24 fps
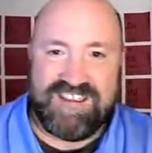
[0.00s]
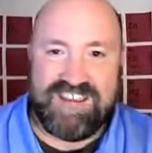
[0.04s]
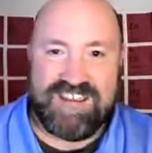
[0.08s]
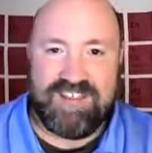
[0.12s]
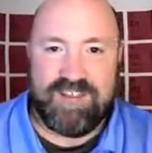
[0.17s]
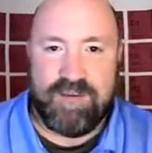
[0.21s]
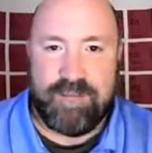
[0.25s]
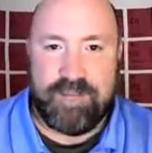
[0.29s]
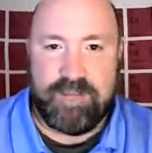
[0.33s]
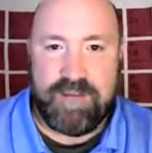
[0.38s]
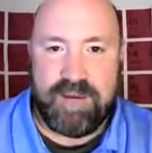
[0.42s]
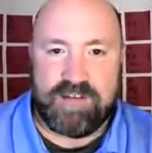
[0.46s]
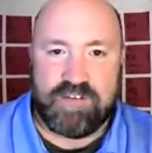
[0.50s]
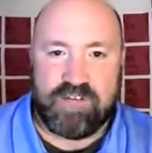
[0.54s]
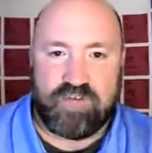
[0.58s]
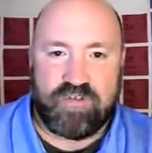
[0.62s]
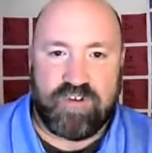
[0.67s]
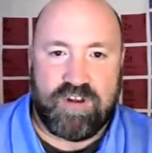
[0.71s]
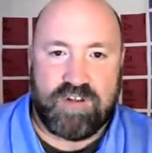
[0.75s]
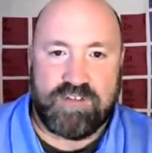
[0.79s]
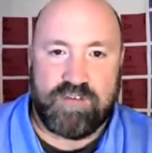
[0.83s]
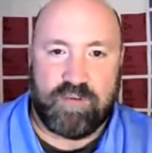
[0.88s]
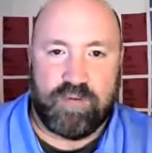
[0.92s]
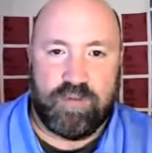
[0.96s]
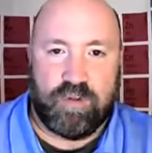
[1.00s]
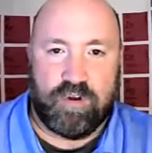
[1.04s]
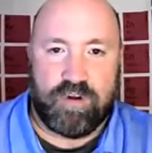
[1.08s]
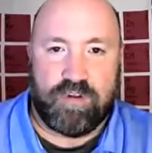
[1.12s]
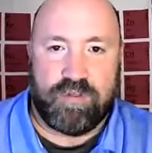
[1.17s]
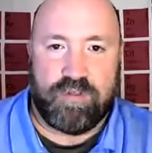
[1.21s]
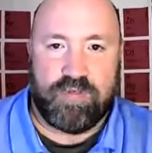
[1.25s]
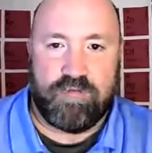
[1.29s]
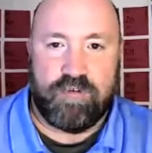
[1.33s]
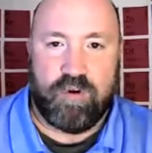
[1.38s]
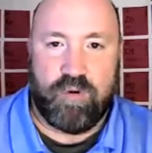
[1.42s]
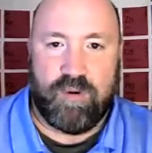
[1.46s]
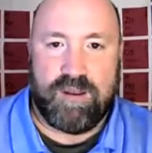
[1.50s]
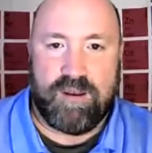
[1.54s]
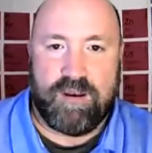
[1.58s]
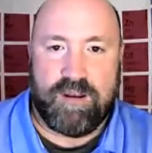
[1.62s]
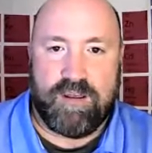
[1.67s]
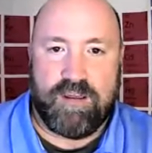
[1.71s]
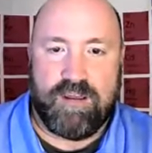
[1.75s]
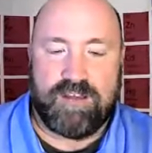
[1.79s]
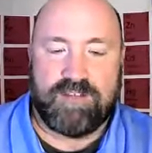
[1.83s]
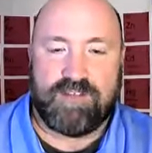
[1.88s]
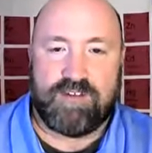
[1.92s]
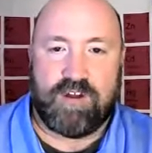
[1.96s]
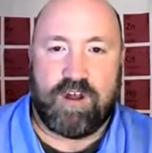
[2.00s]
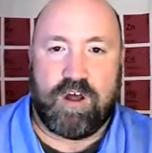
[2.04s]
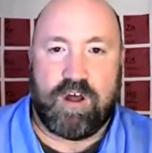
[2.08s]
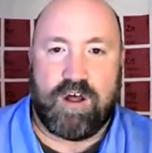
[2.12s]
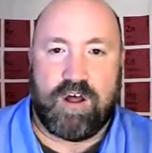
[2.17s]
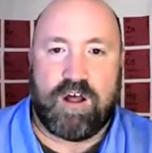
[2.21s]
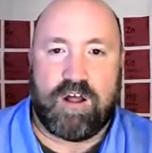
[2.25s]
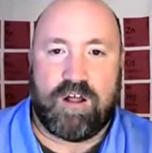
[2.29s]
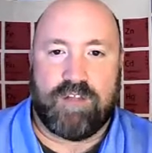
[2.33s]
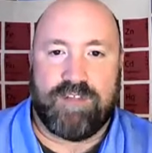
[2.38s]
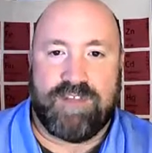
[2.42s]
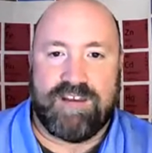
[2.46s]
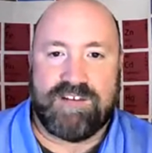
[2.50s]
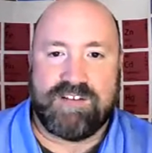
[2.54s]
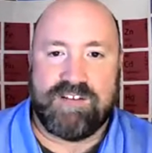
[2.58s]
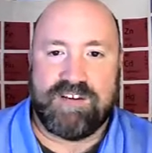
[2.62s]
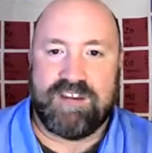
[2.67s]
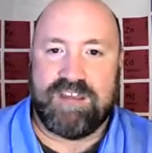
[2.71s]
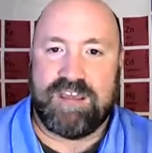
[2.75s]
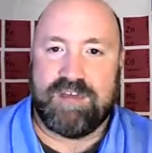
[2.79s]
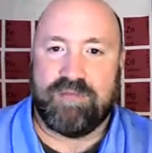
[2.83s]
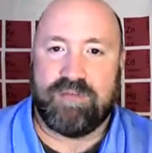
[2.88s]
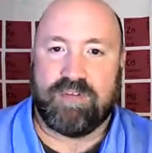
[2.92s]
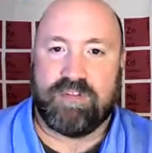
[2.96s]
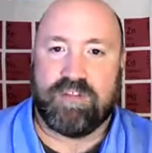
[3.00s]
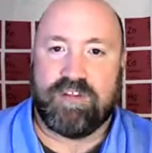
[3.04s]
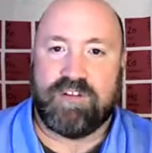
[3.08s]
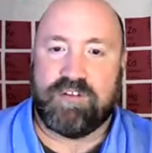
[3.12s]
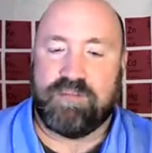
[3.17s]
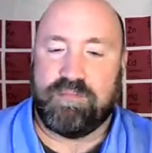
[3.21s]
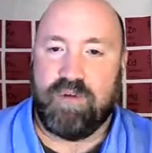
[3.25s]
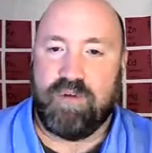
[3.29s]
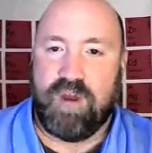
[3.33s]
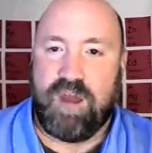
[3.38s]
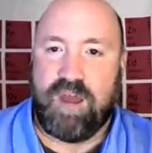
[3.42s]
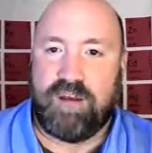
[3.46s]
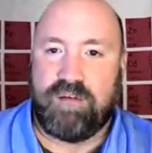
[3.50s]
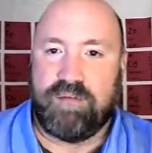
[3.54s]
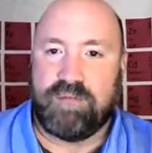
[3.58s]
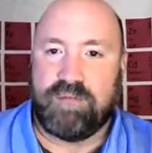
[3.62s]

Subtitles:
the mixture as you look through it. It's all nice and evenly spread.